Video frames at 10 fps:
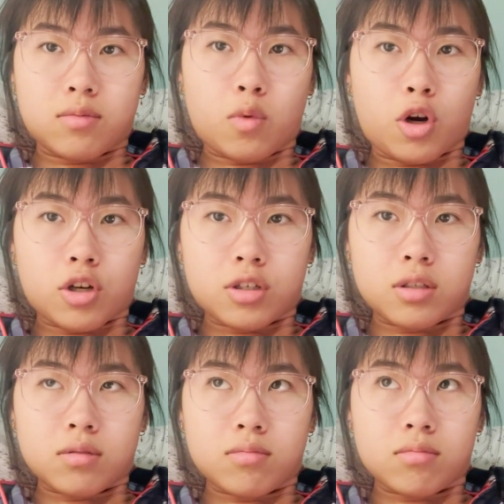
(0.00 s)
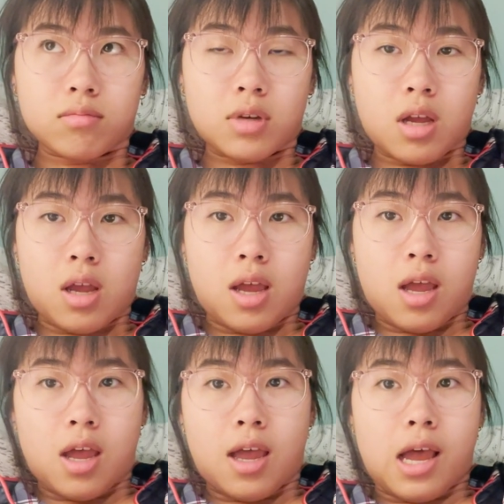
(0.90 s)
work,
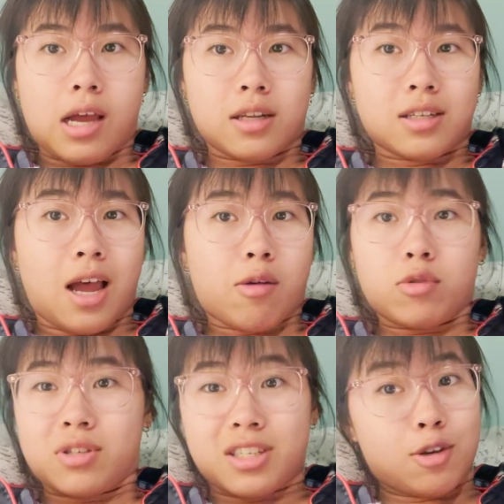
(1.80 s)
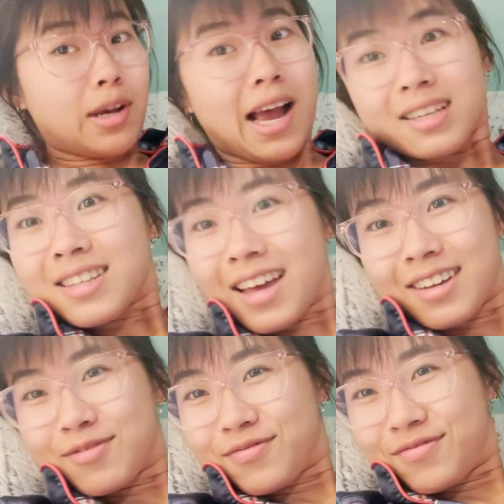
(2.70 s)
and I will see you guys then.